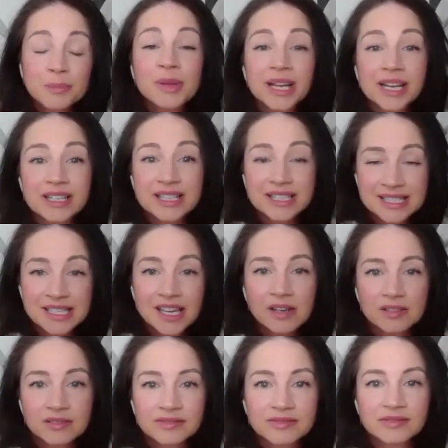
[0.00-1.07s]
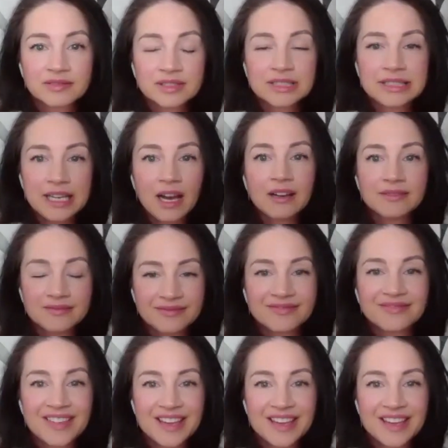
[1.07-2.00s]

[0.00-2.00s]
the implant itself. Yeah.